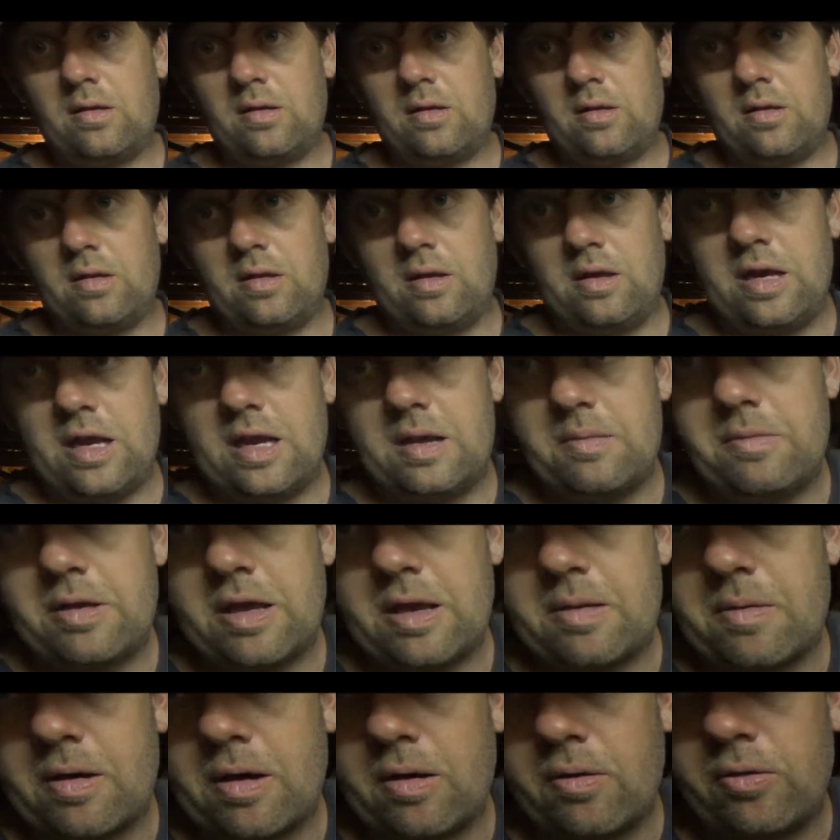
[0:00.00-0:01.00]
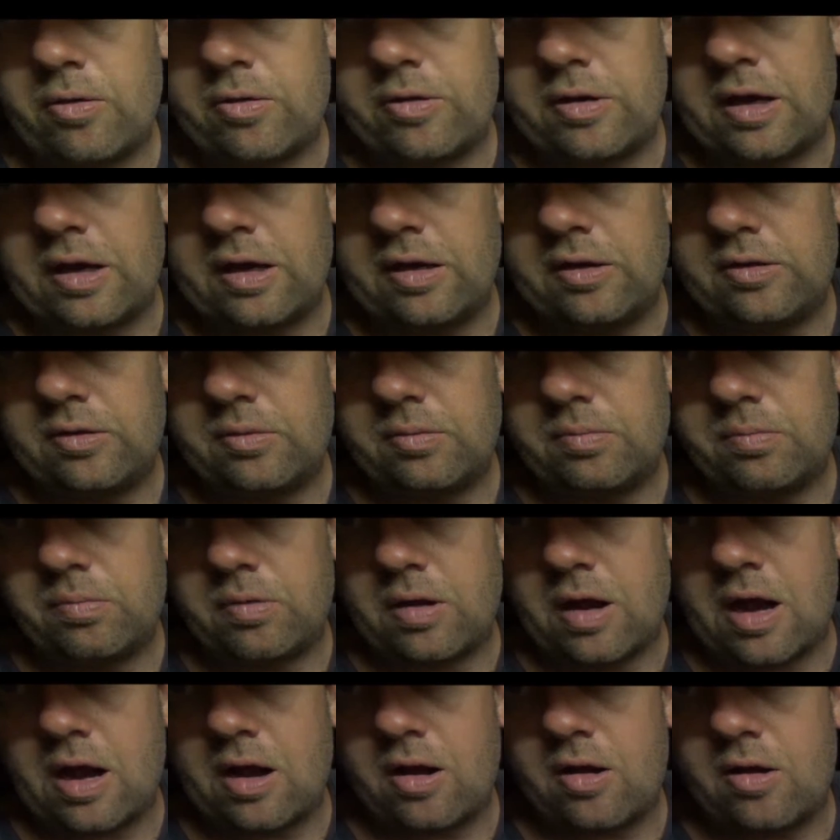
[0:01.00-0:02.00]
The name came out real nice.
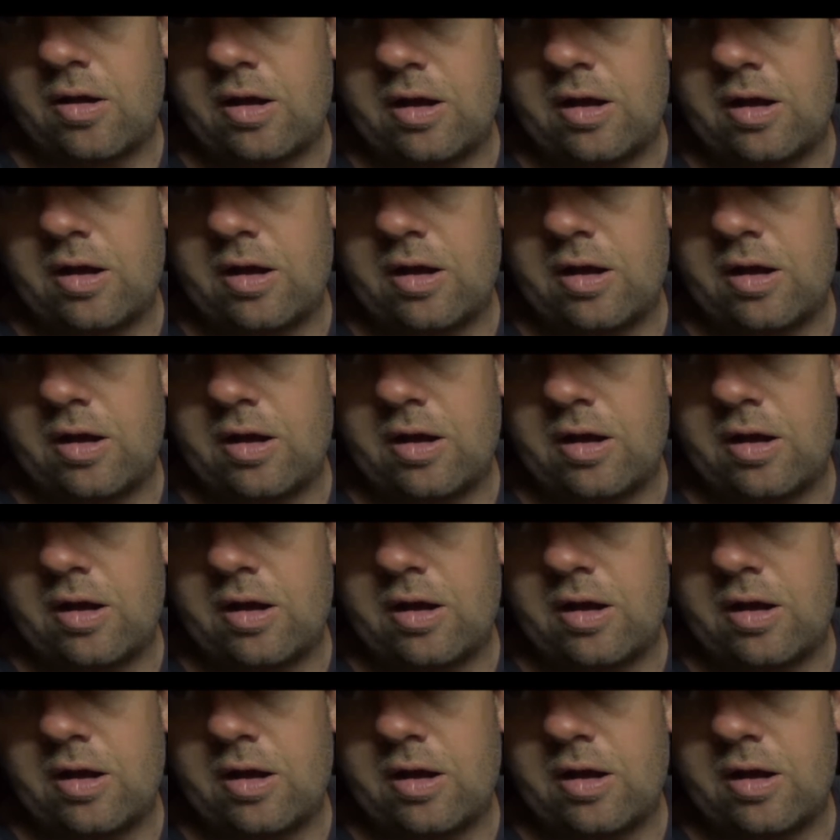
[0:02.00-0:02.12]
Briar